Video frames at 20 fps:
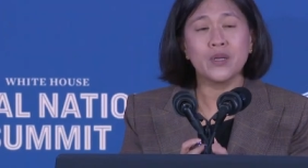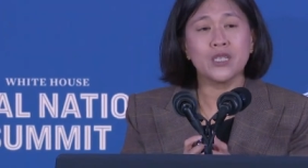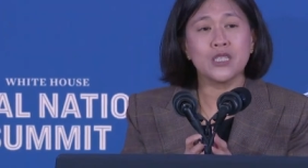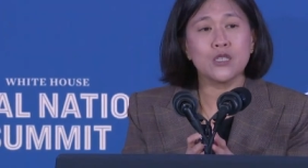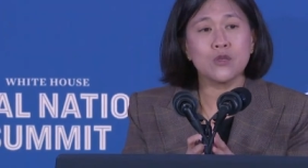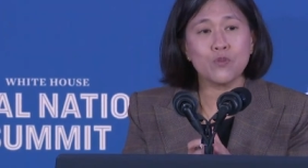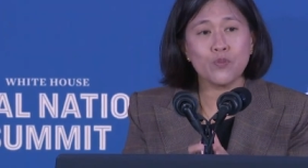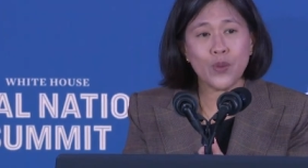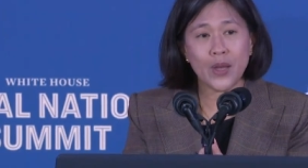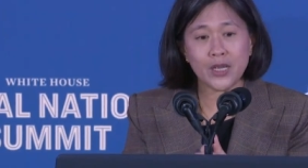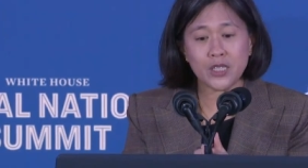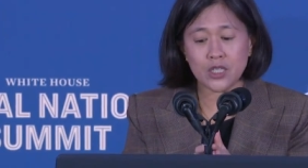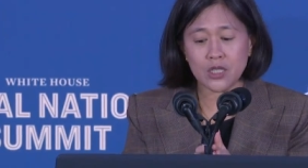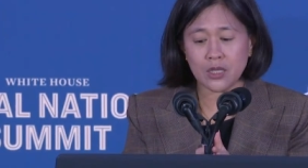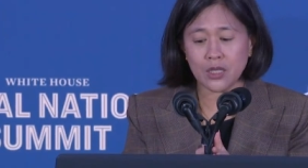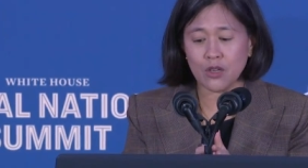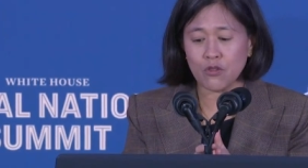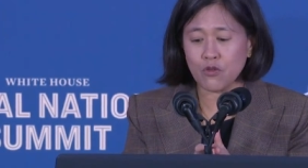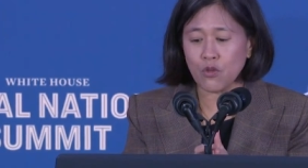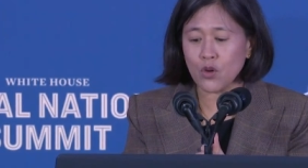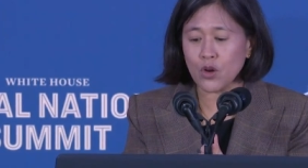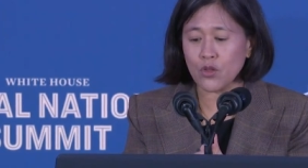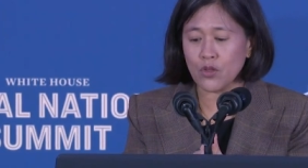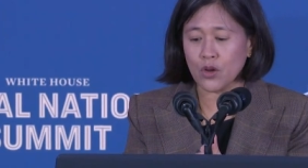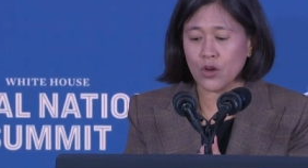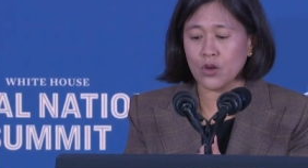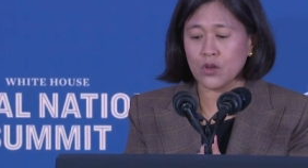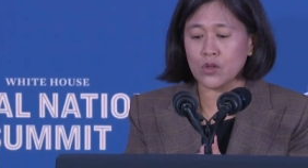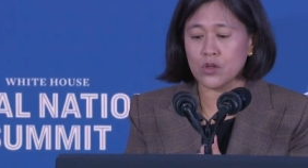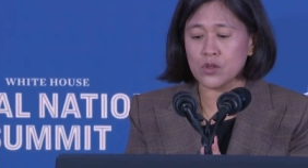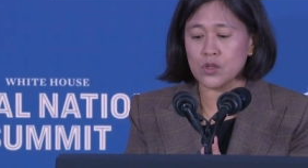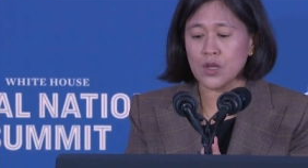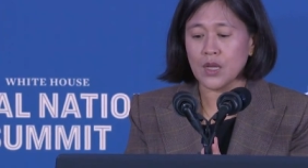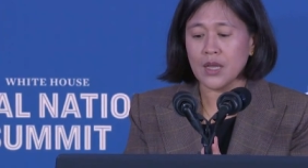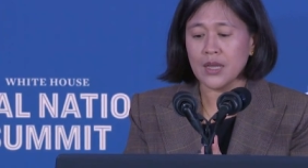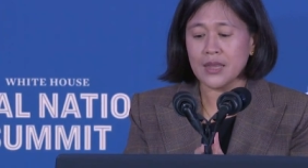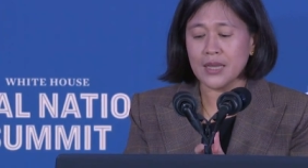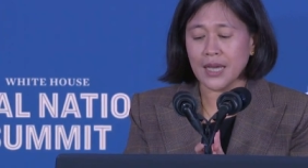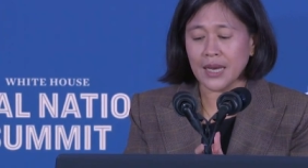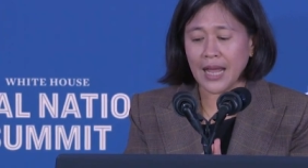but especially for
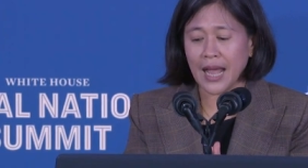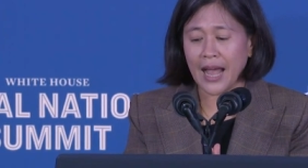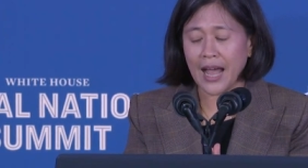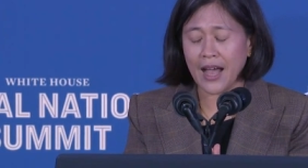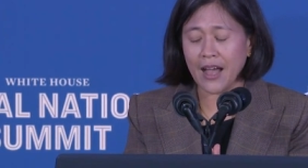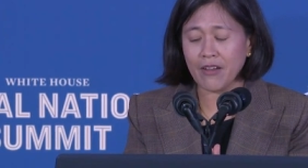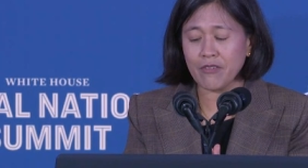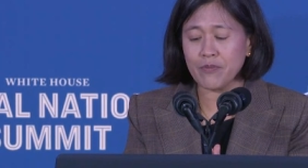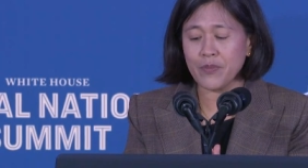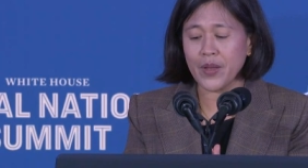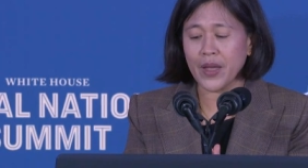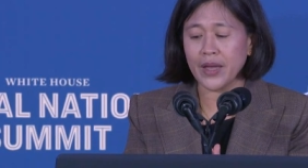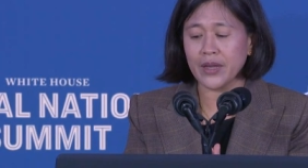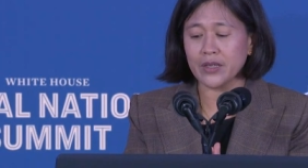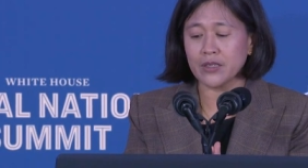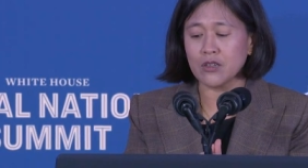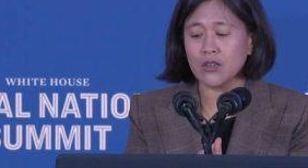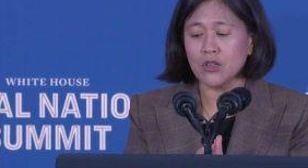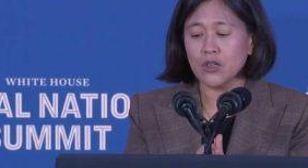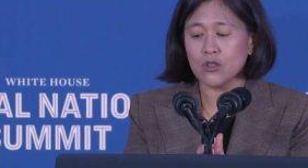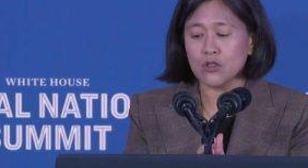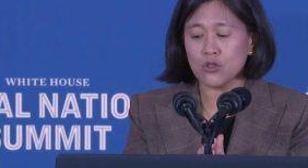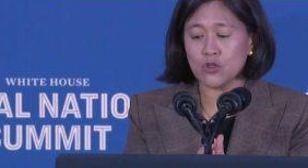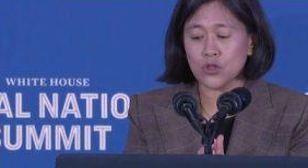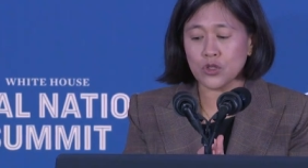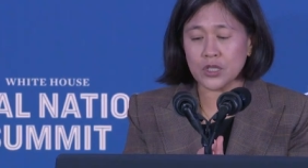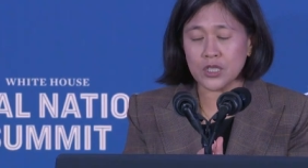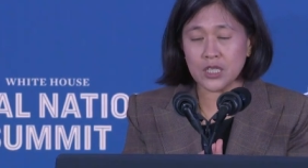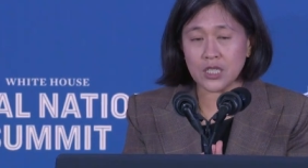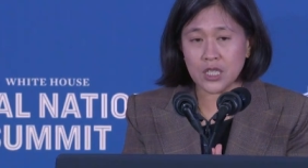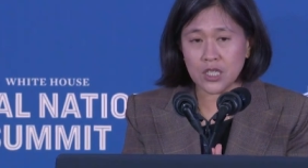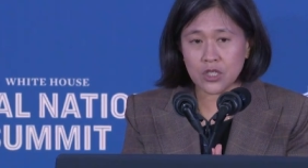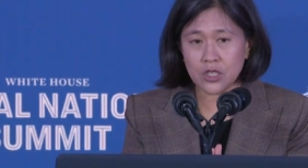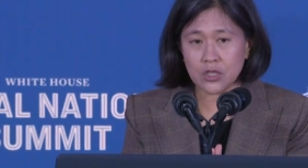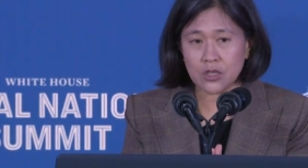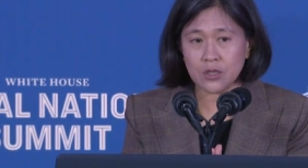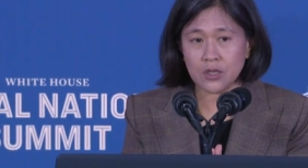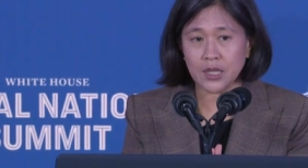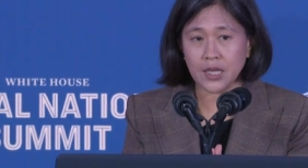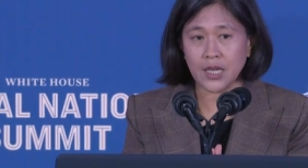those that have been
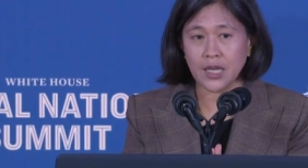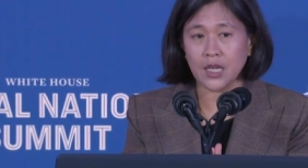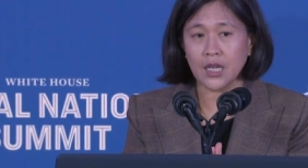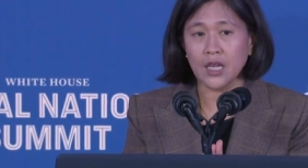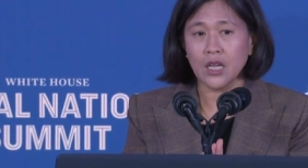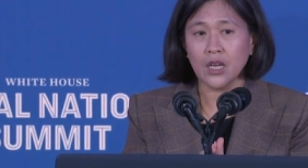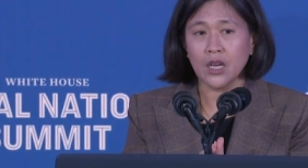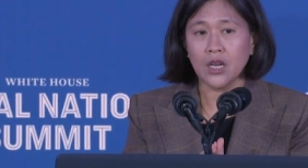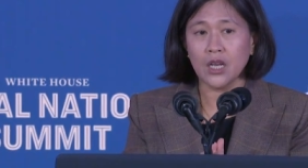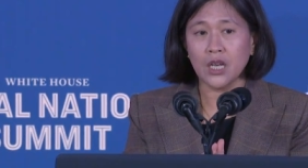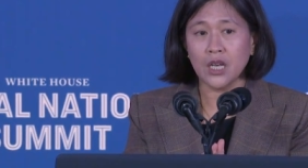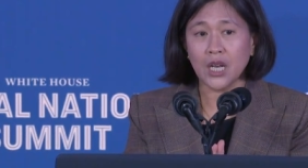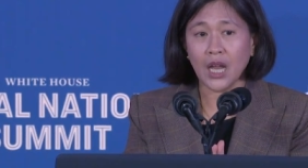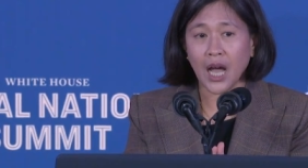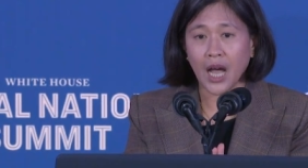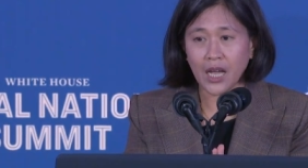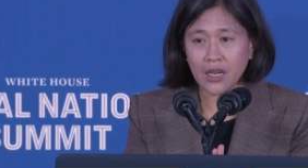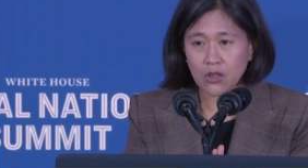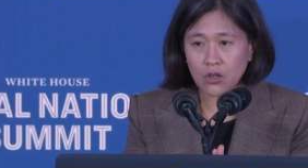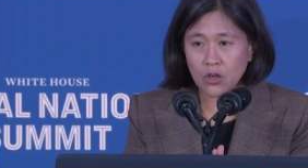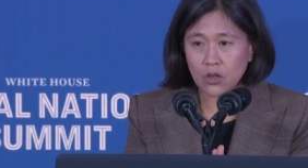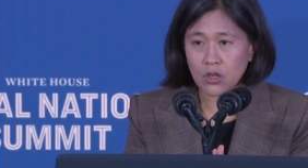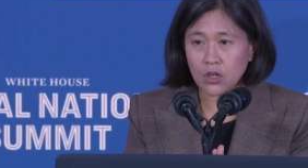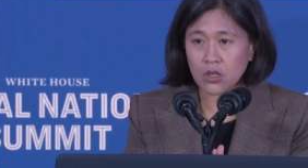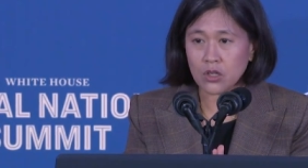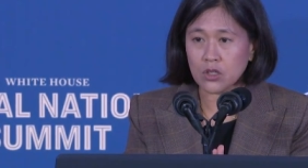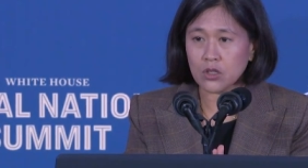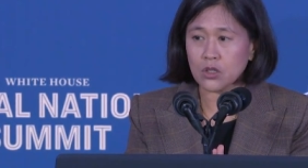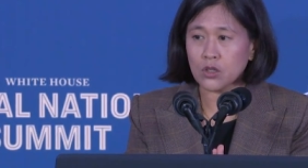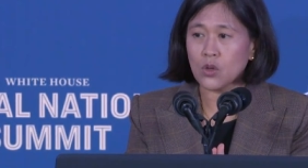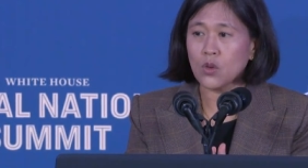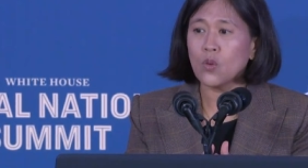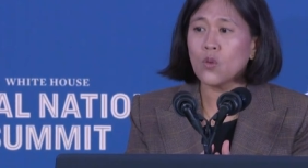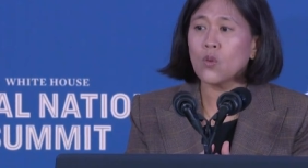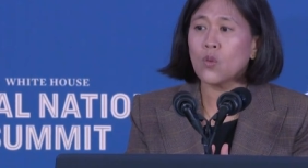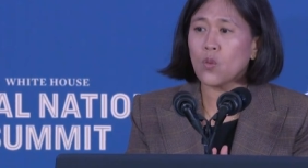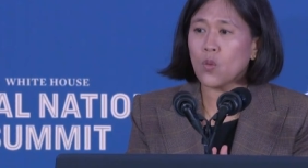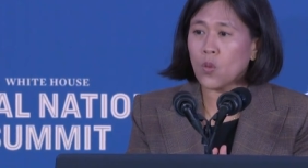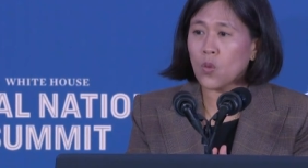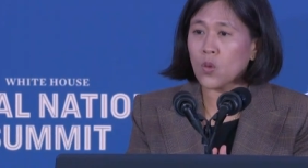traditionally not heard
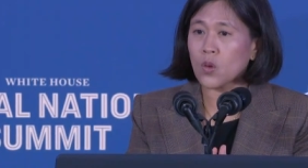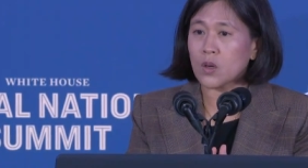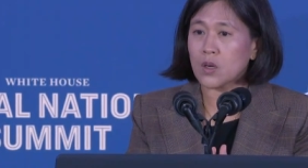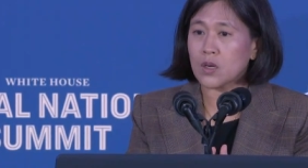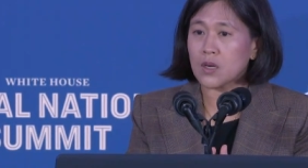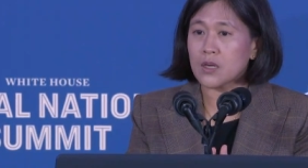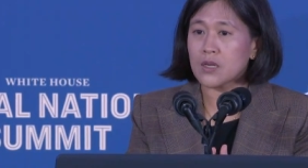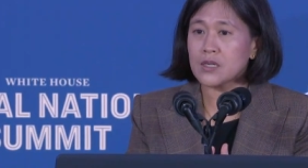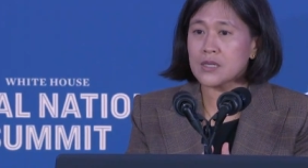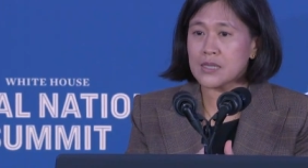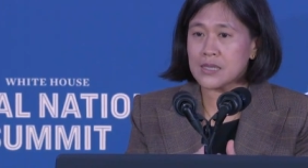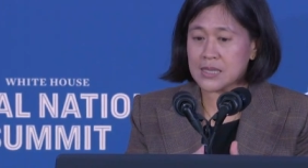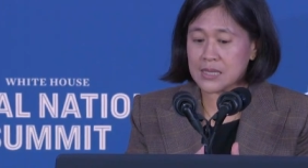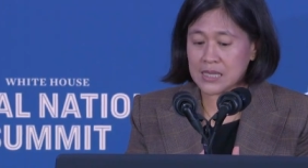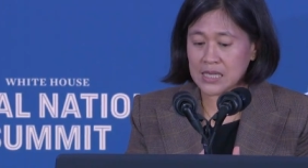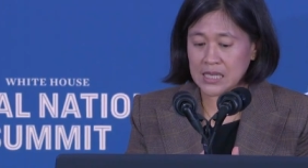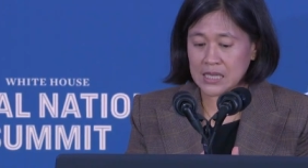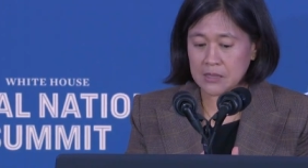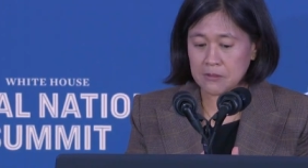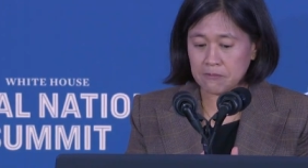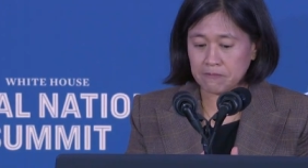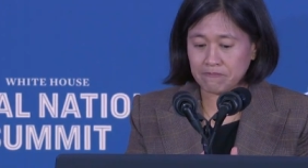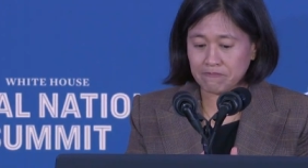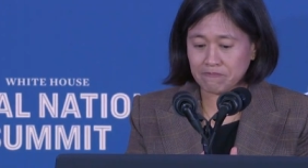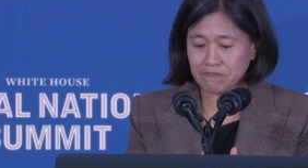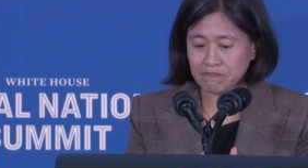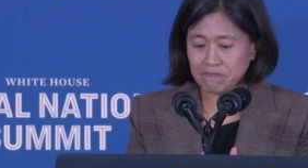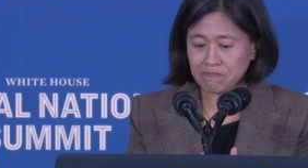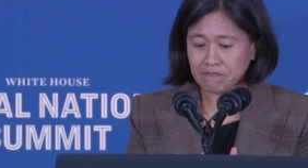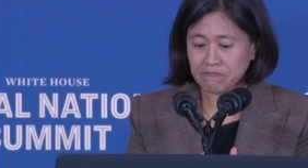or seen.